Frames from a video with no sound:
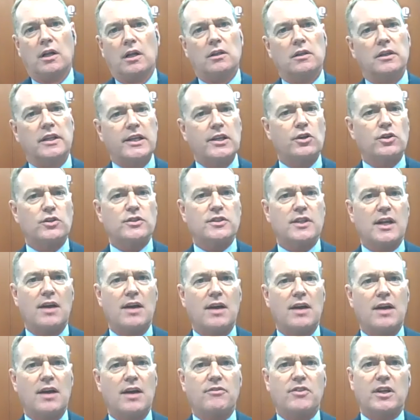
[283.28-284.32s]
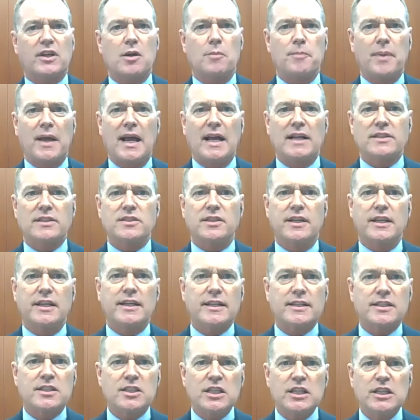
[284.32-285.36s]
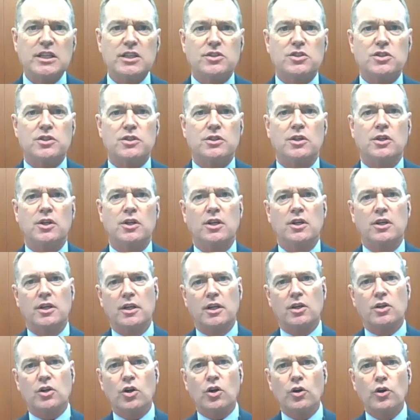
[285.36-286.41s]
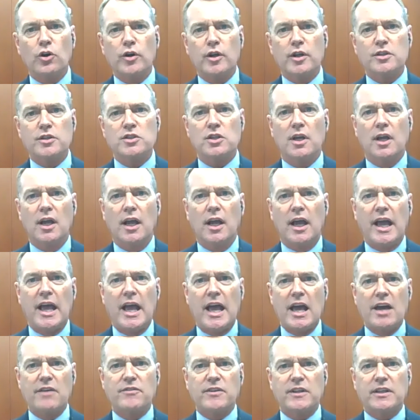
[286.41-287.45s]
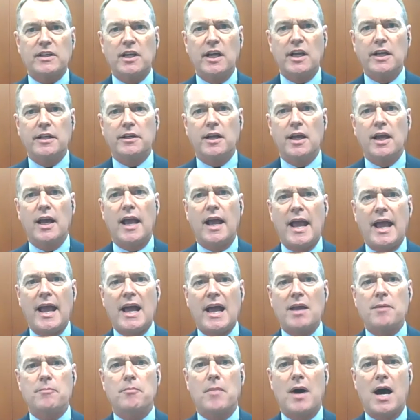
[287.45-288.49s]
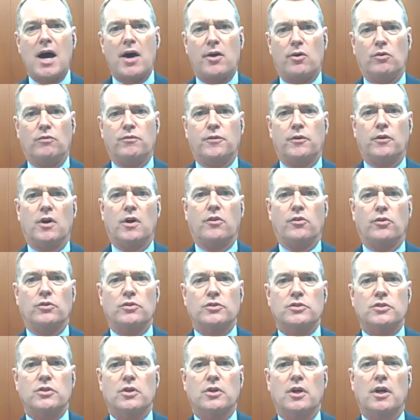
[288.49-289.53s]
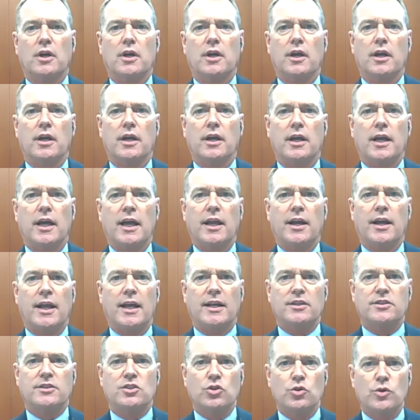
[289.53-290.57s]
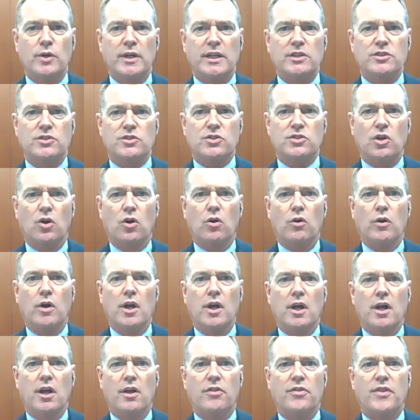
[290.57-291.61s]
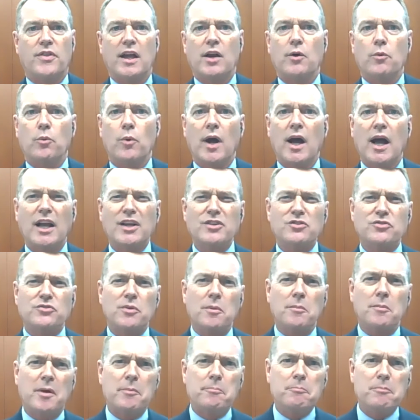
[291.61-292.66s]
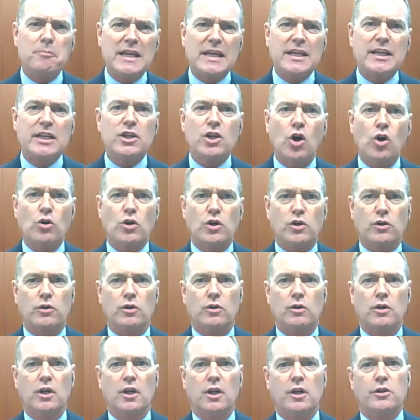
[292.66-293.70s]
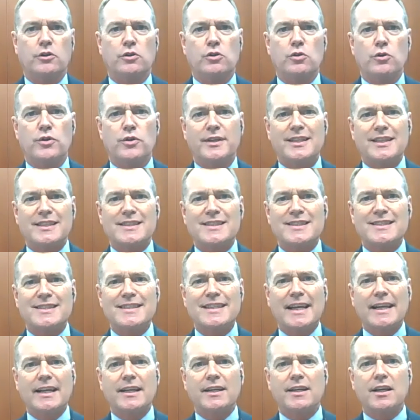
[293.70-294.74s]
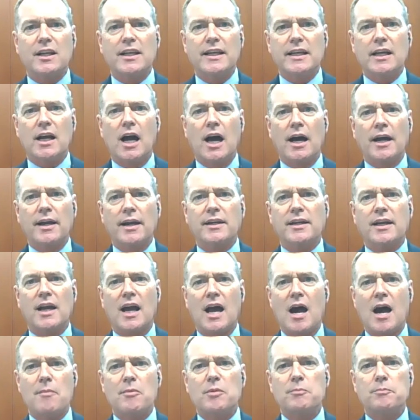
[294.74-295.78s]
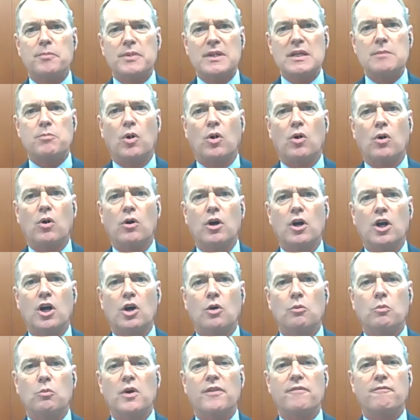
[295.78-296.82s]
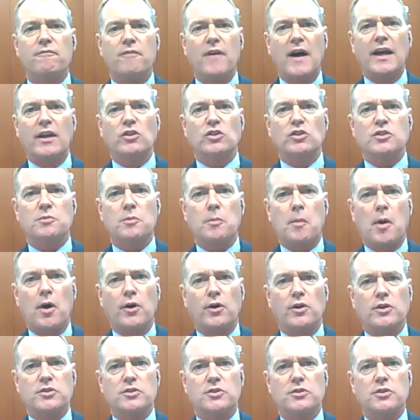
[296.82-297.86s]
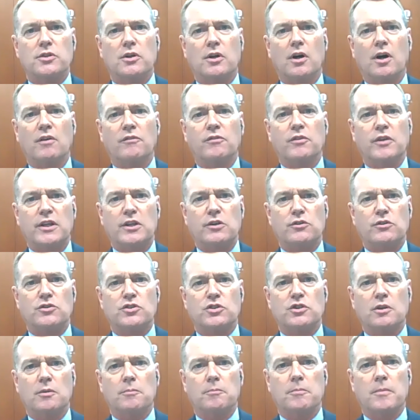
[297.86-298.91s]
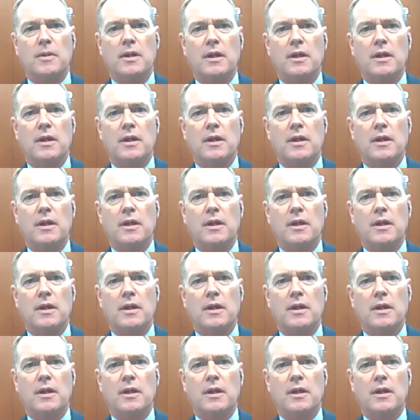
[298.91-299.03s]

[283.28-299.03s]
Leaders have the capacity to teach, encourage, advocate, and model for others. And at doing so, they rise from the mediocre to the distinctly uncommon people with vital sparks of leadership,